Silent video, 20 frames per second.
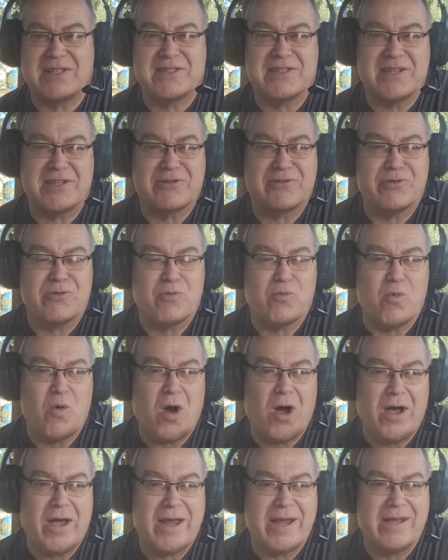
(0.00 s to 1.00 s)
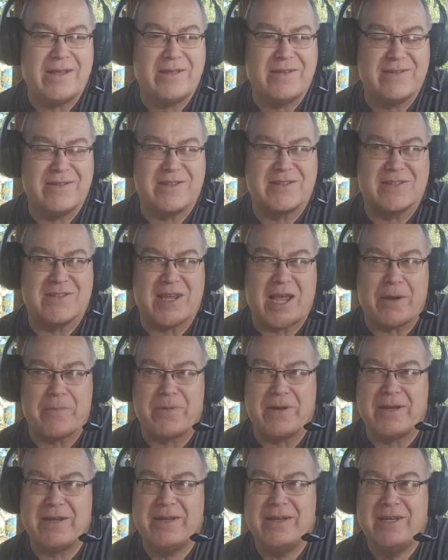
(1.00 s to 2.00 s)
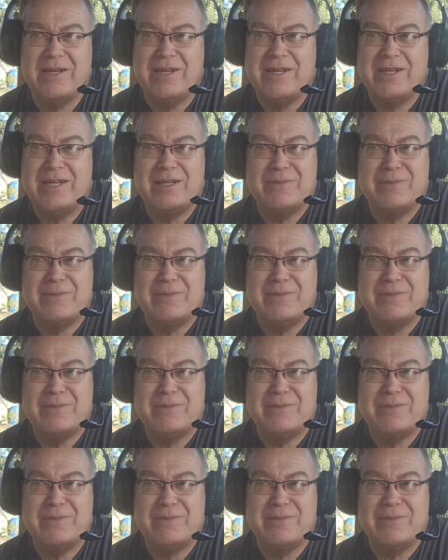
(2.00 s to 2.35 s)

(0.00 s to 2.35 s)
etc., why this is happening.